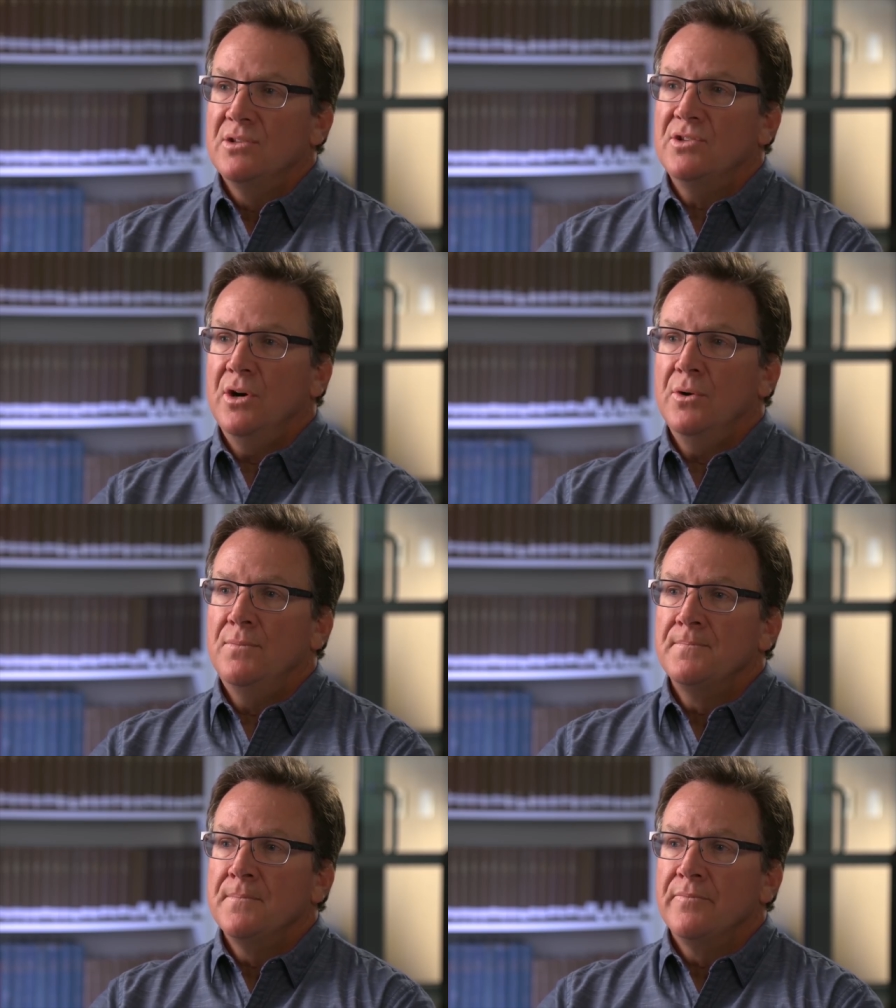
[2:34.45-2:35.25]

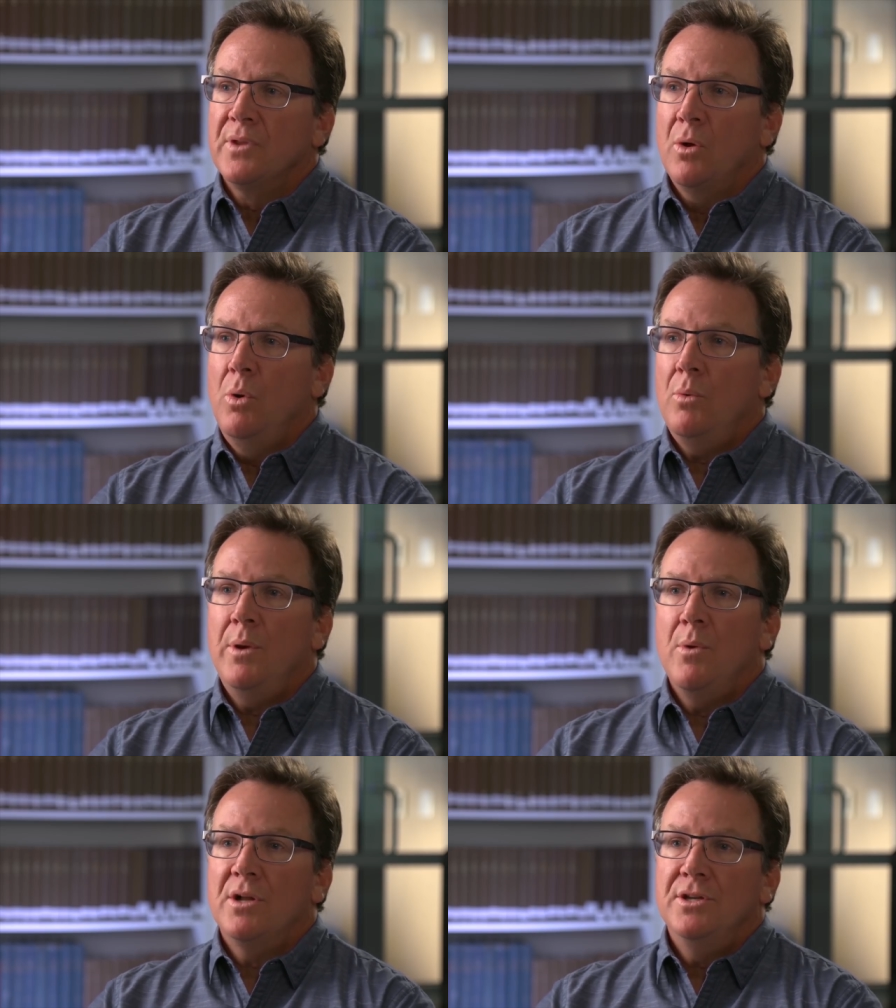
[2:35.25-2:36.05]
So what
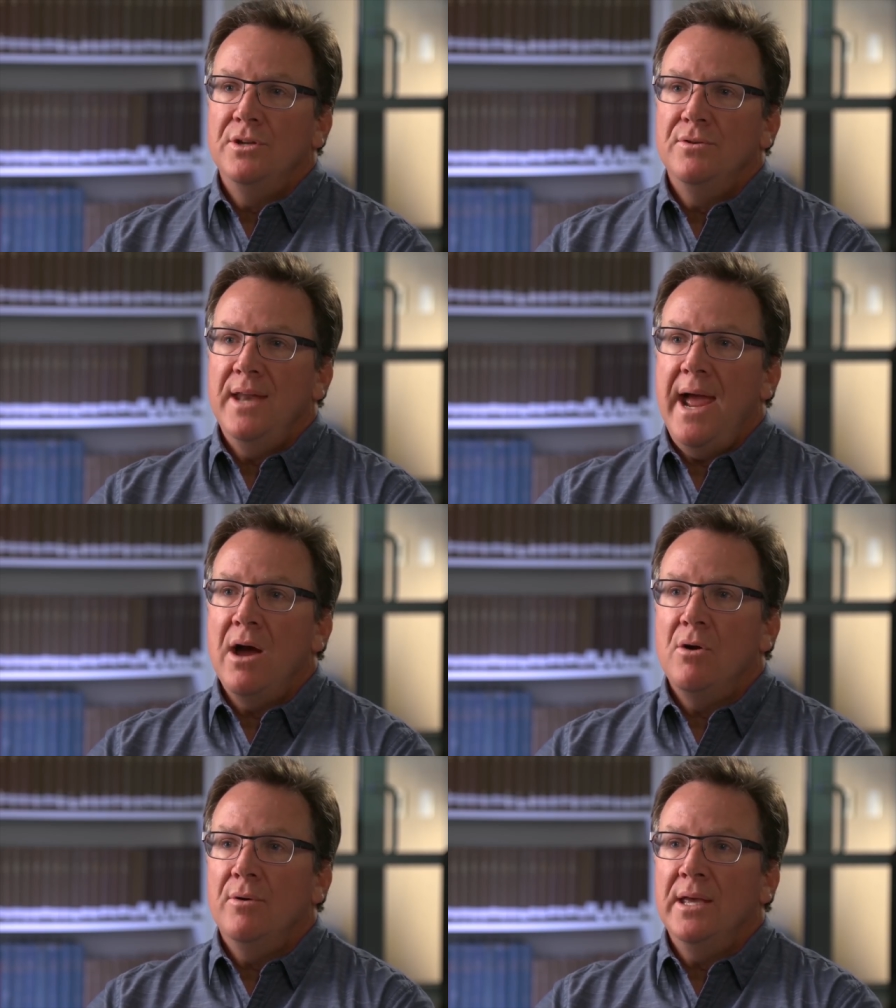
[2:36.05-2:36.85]
we want to do
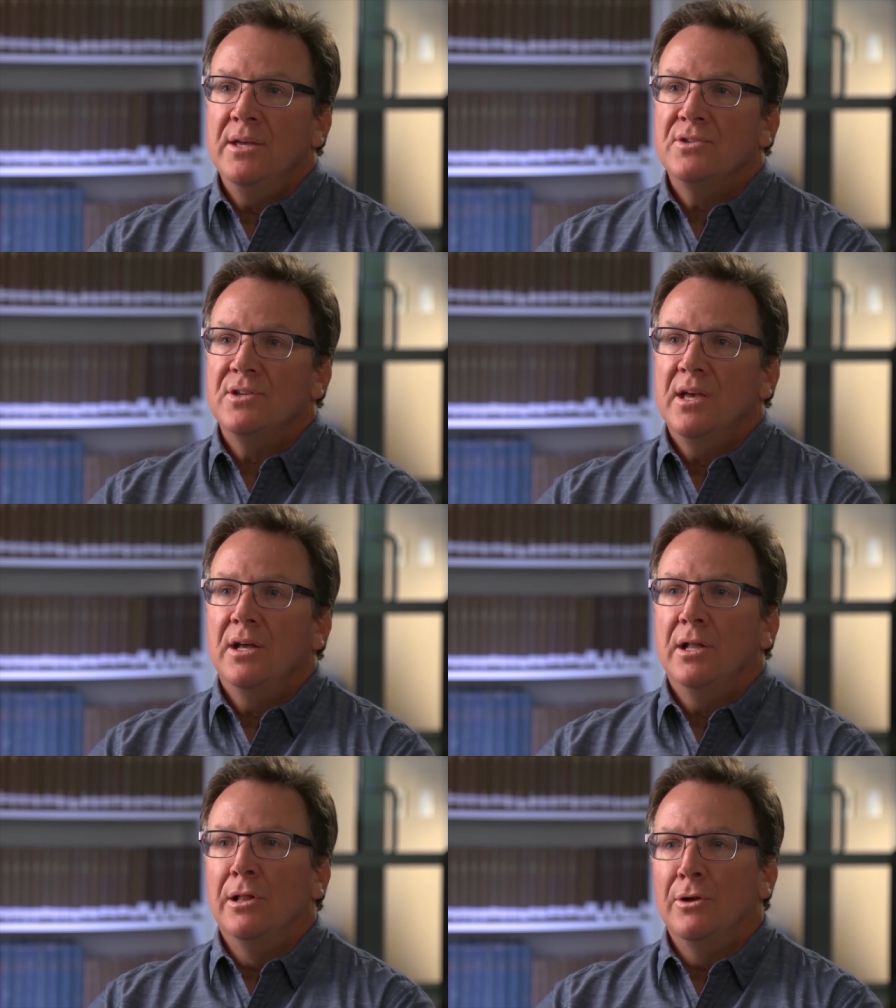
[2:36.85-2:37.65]
now is
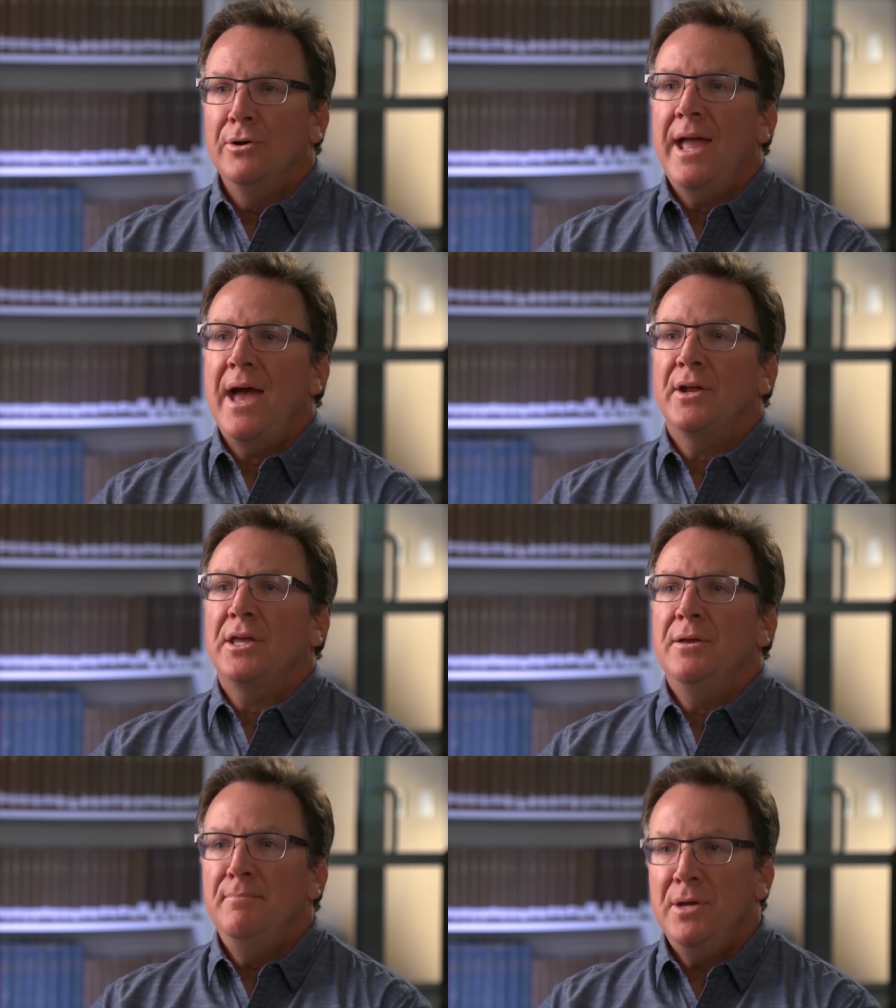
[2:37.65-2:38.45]
learn how to
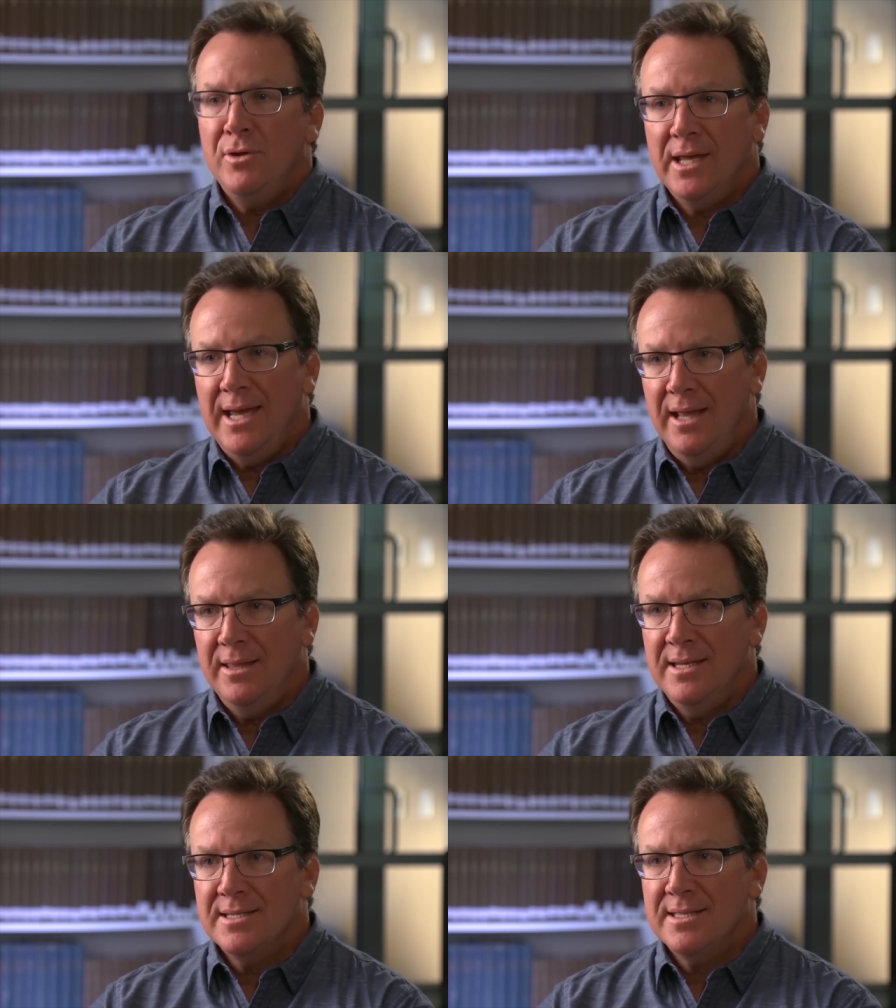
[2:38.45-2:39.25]

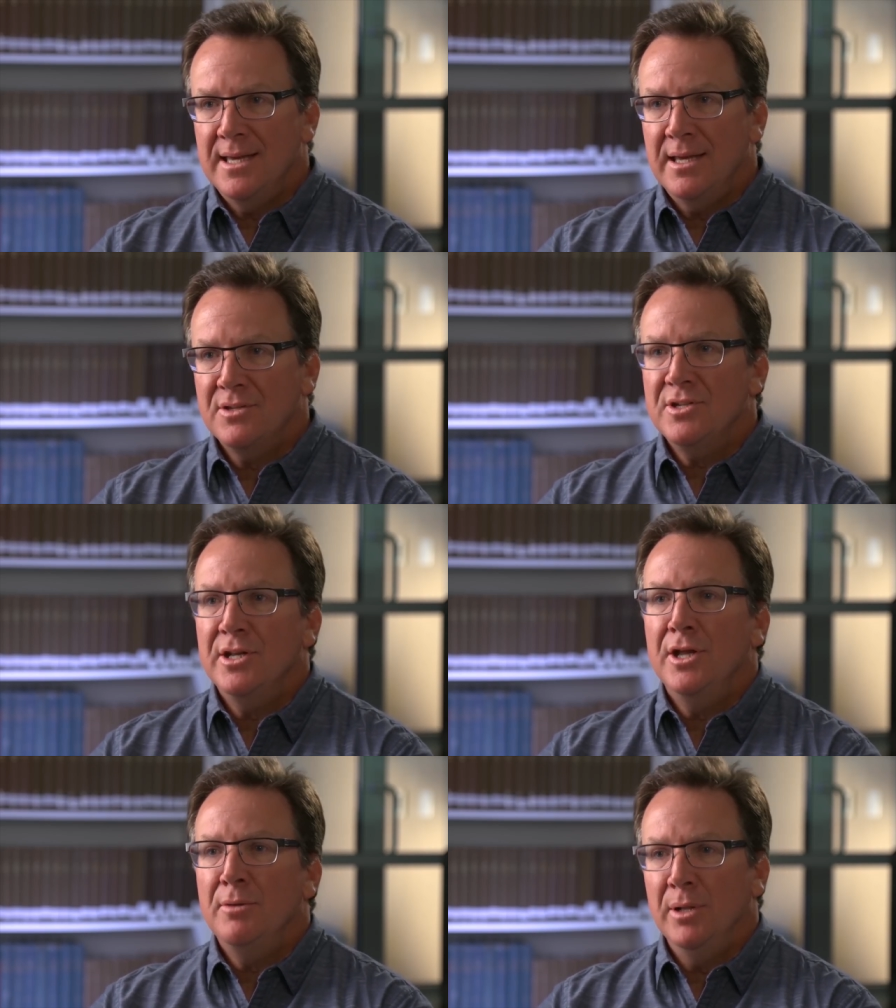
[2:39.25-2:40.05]
communicate these things
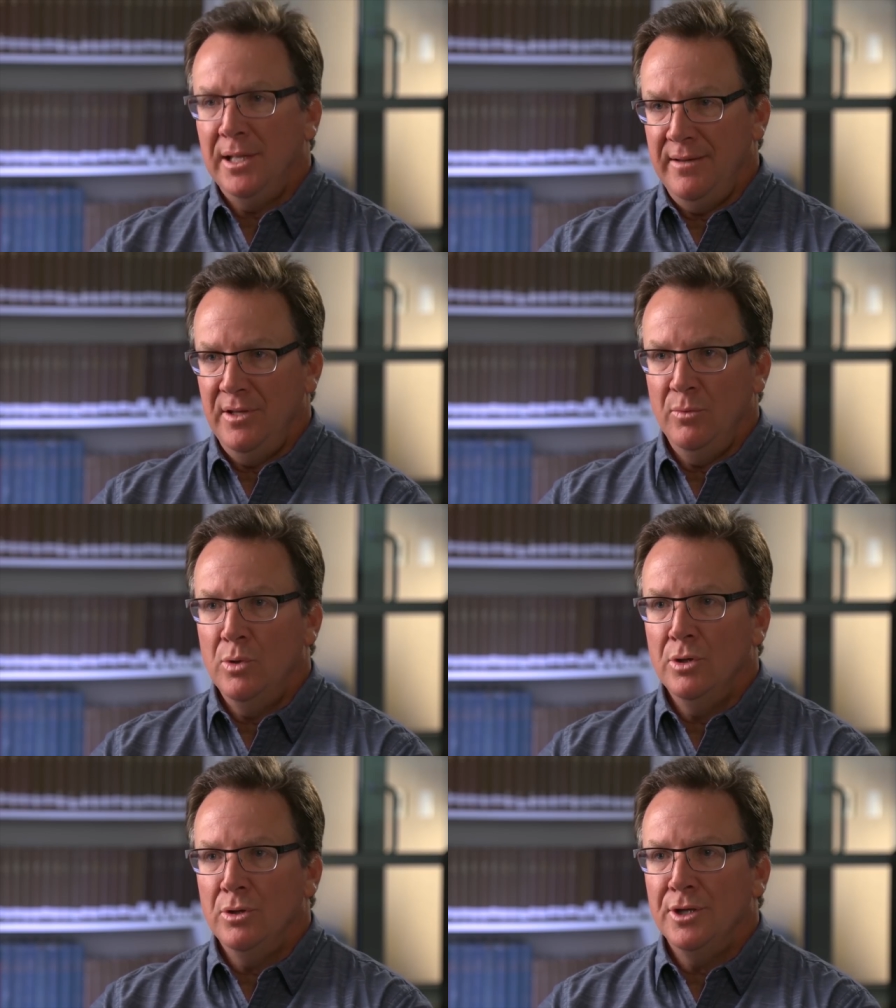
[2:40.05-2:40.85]
in an unbelieving
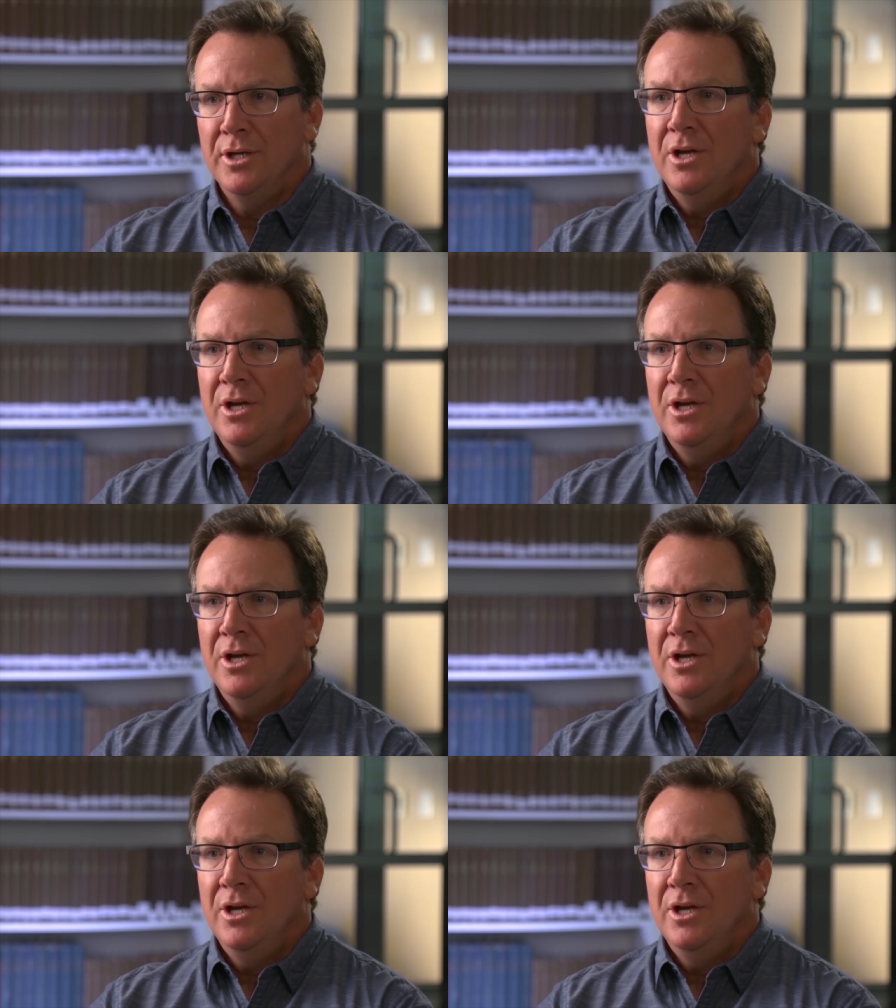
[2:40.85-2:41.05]
world.